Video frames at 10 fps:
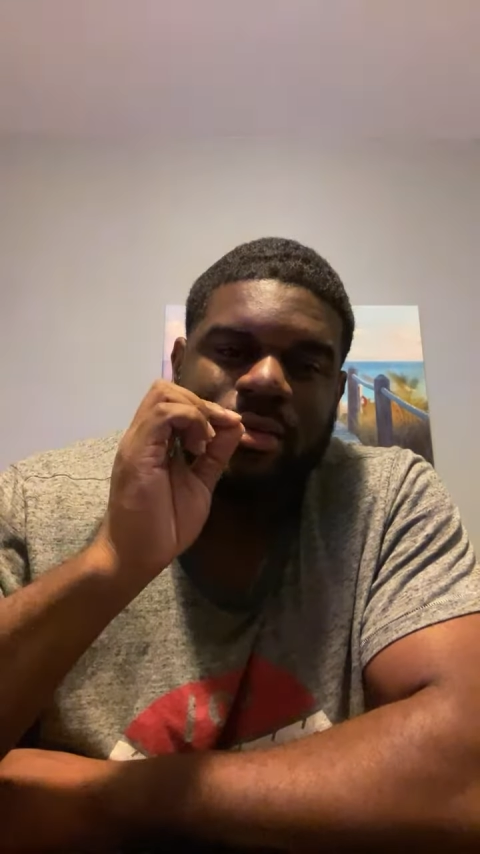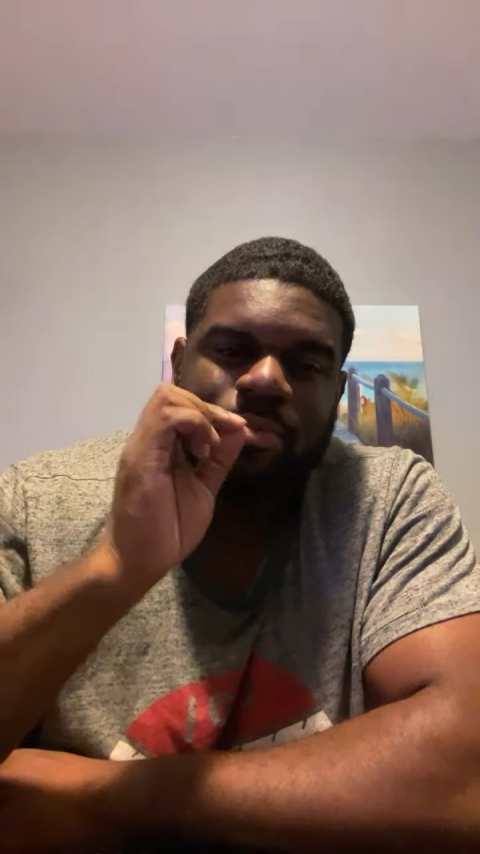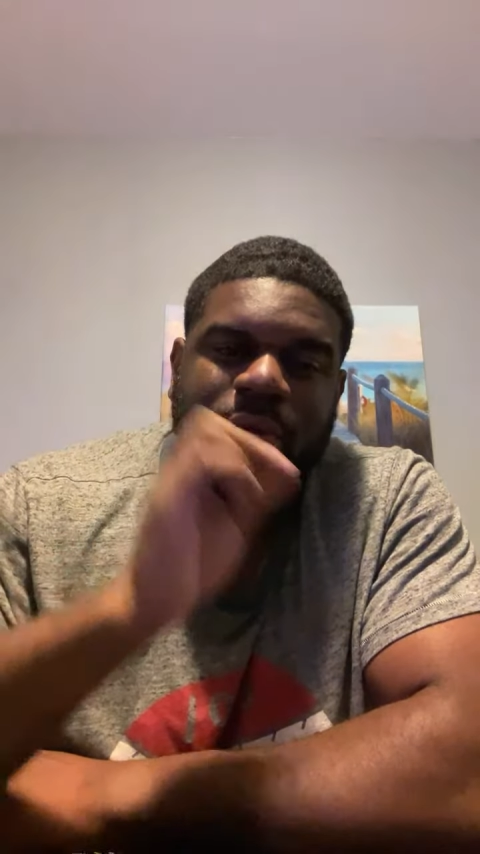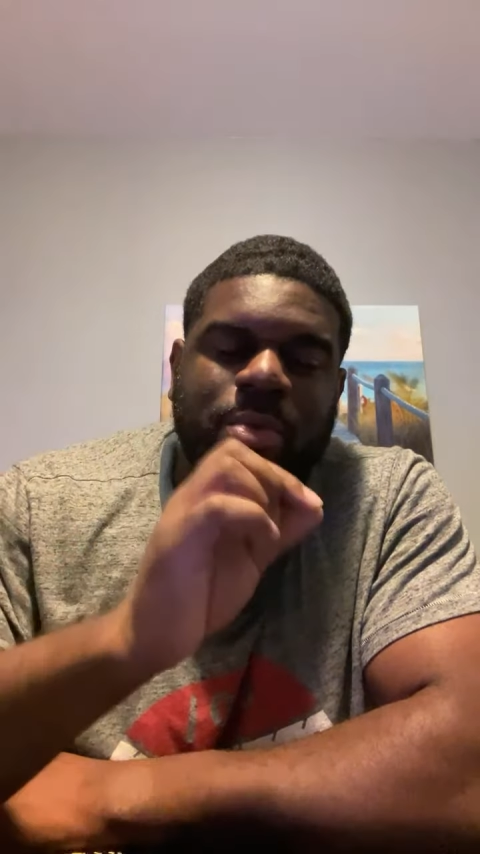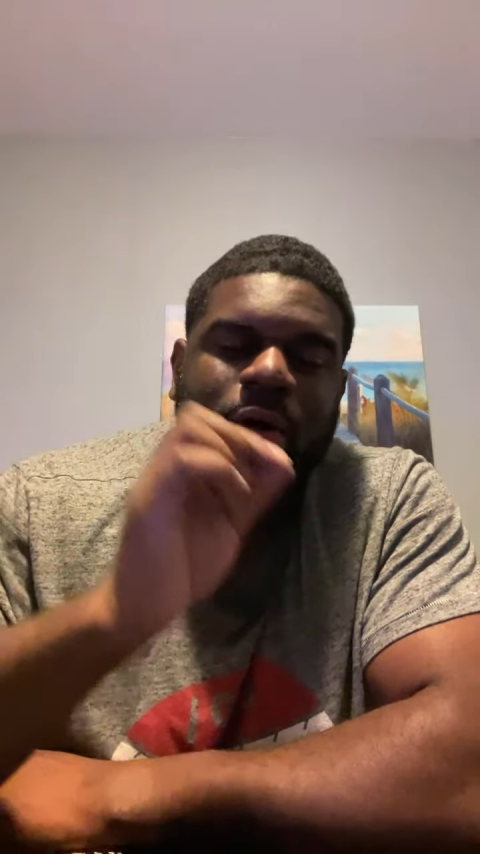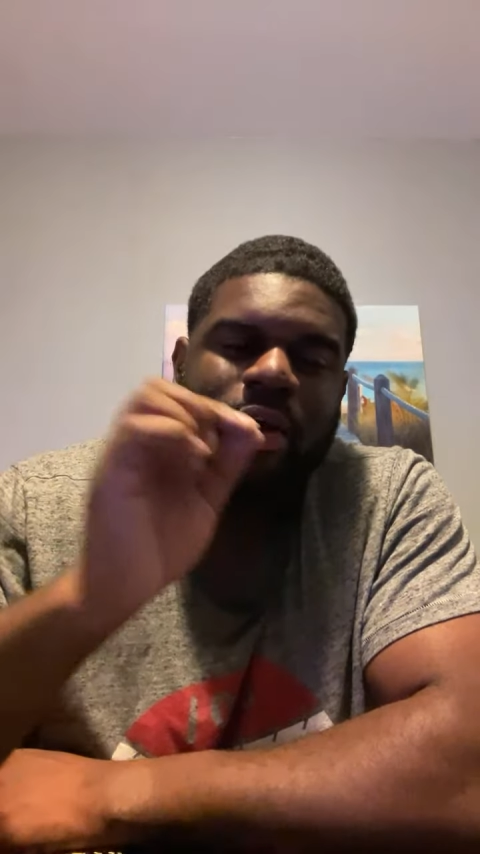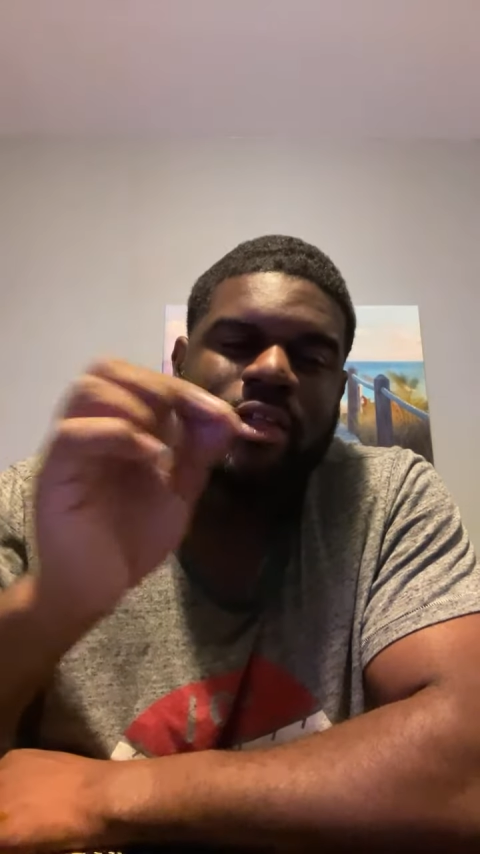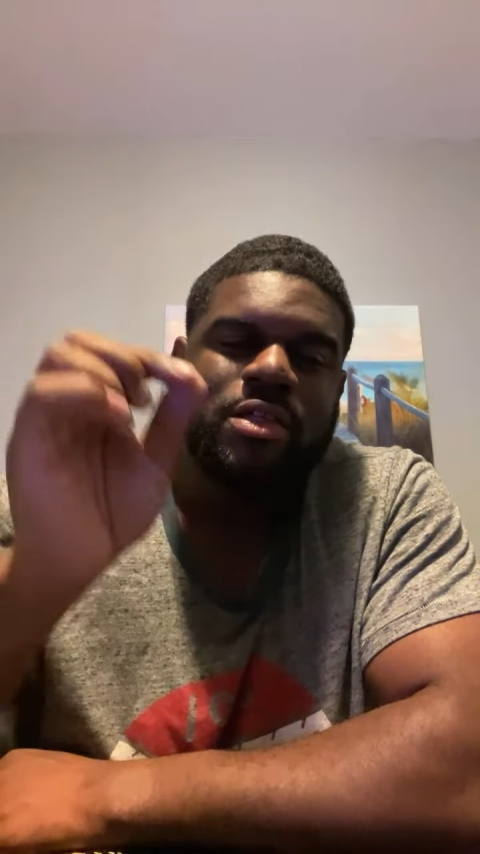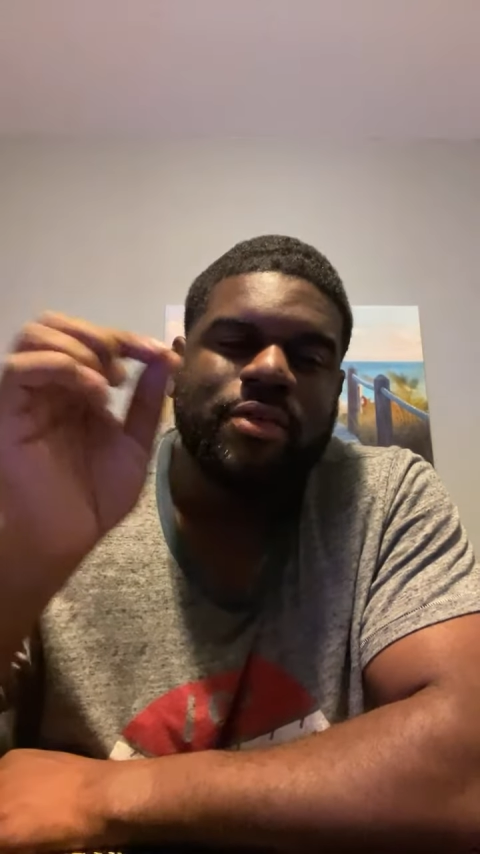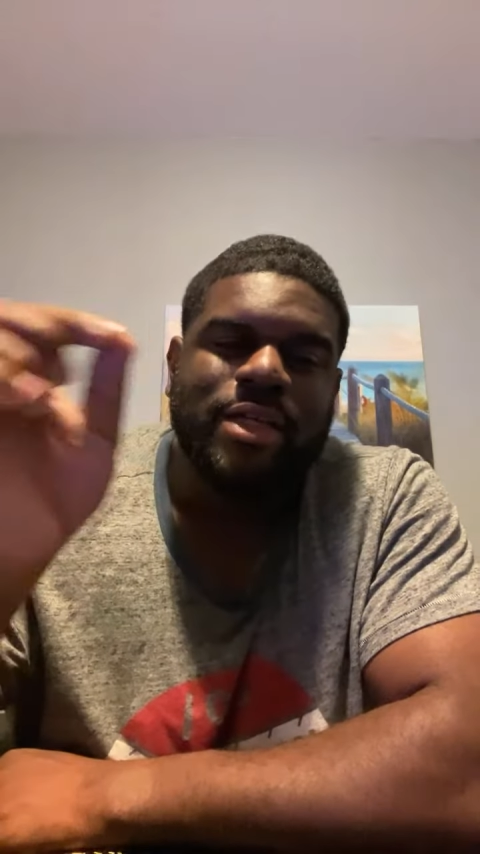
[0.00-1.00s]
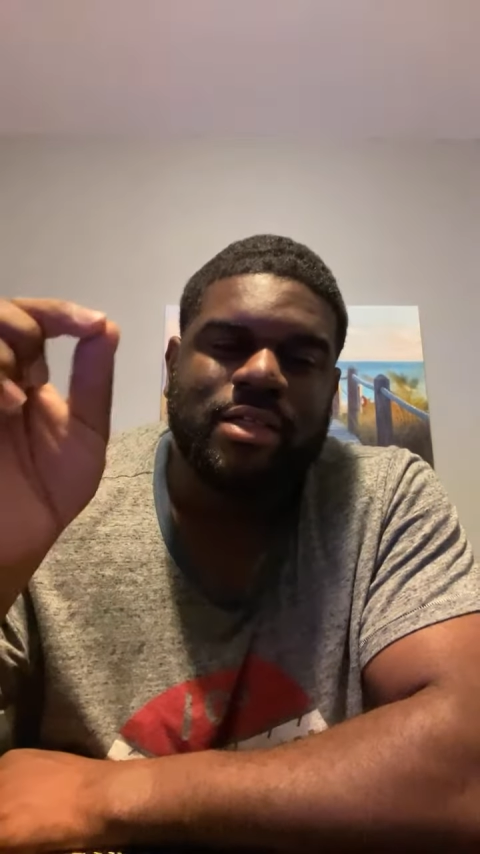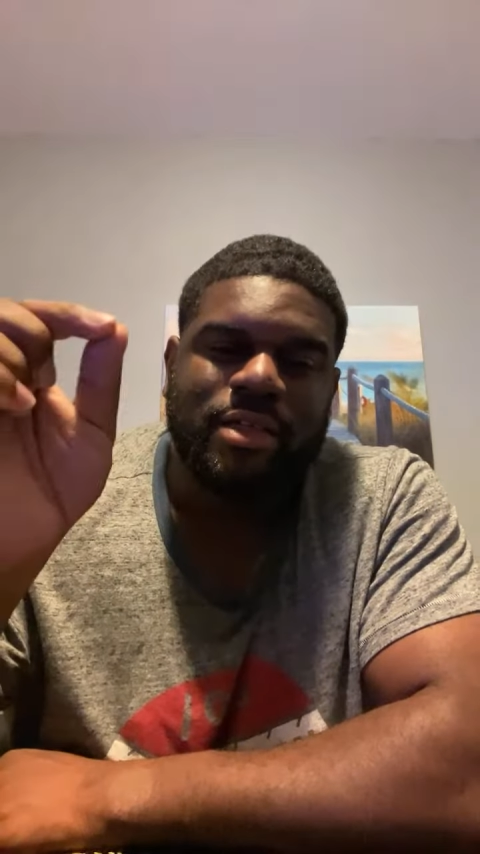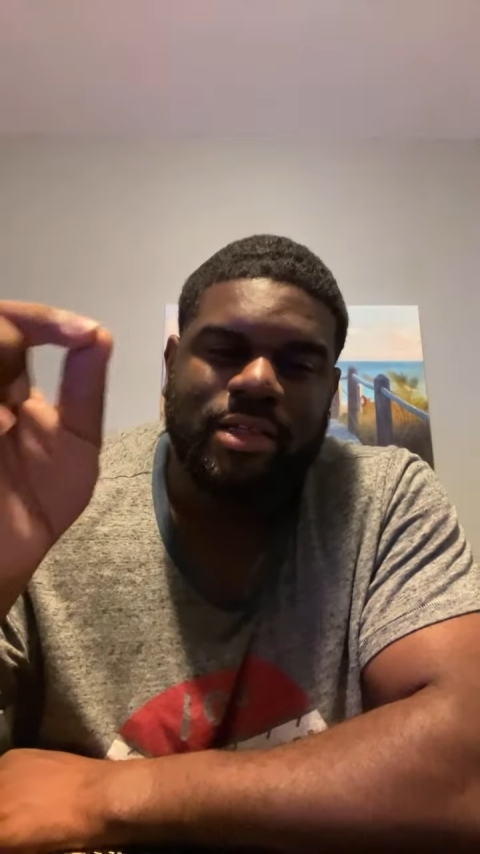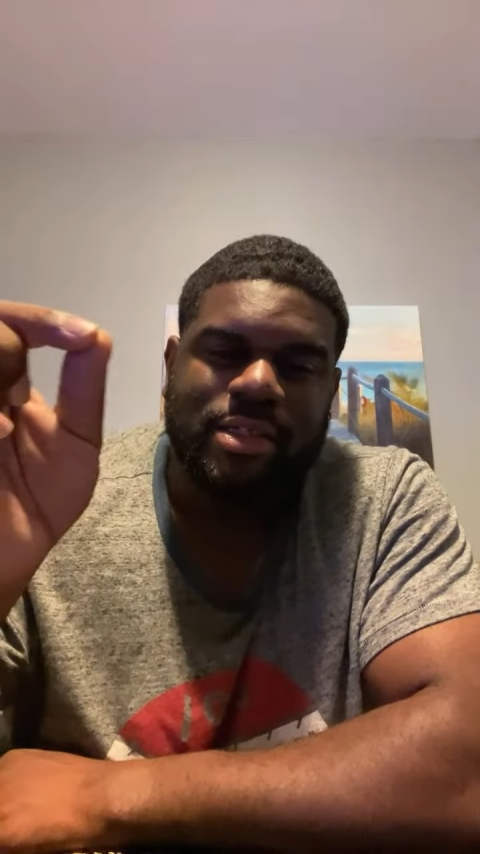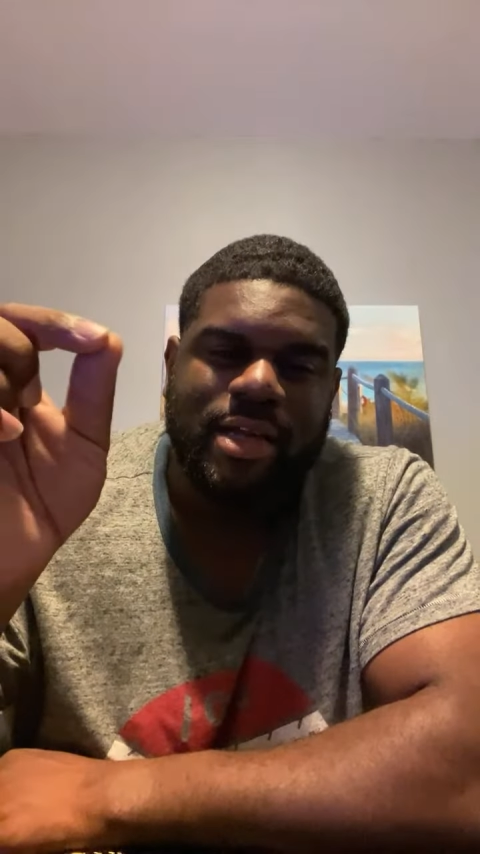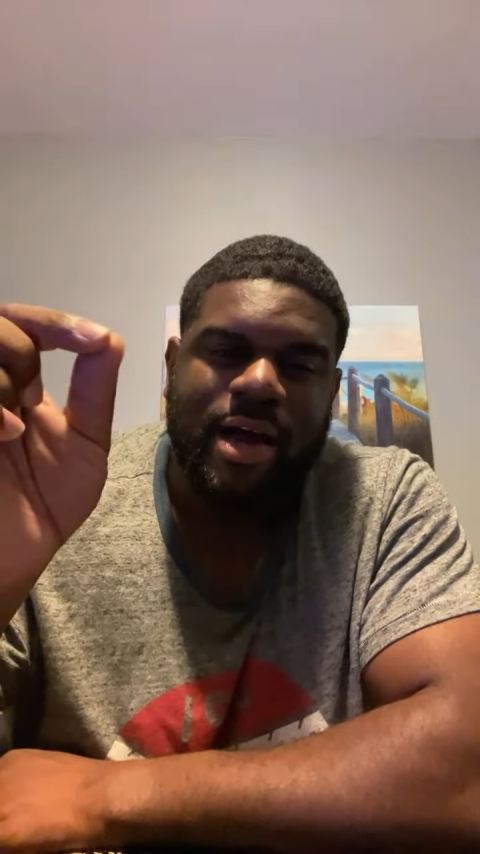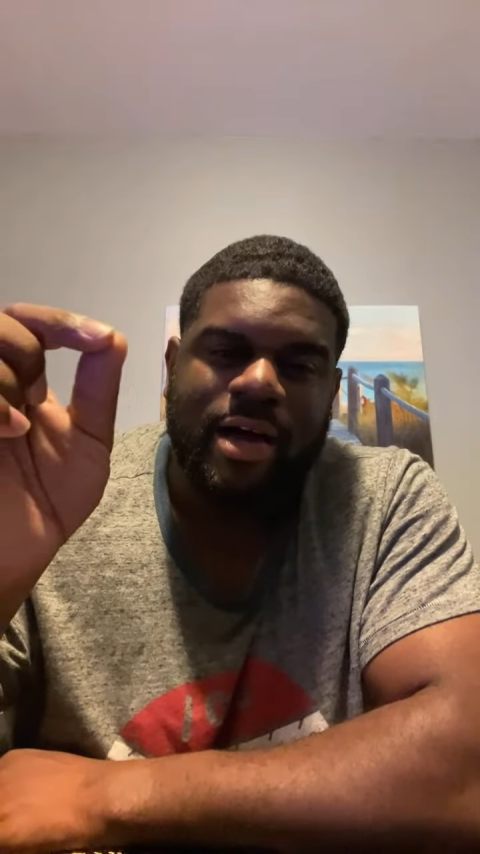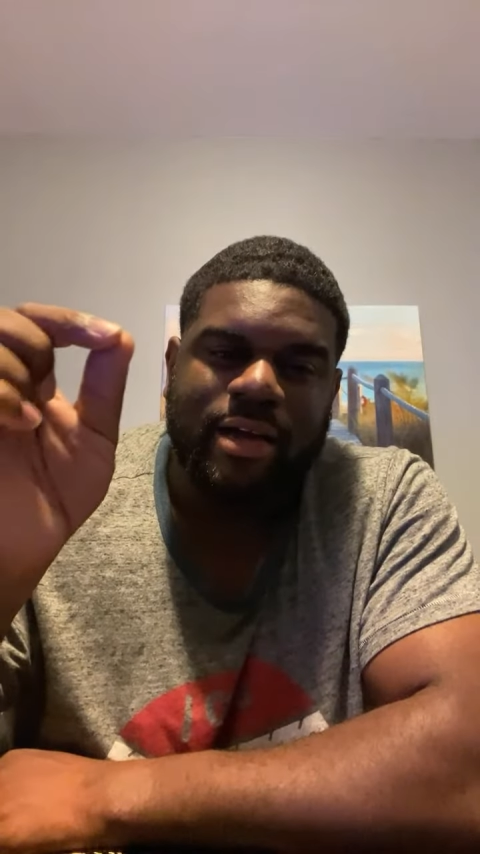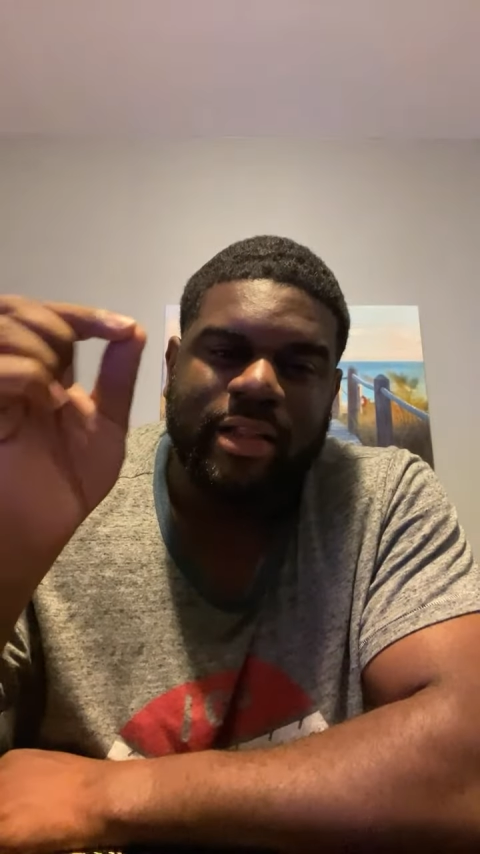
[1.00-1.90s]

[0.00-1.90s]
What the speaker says: People are interested in the stock,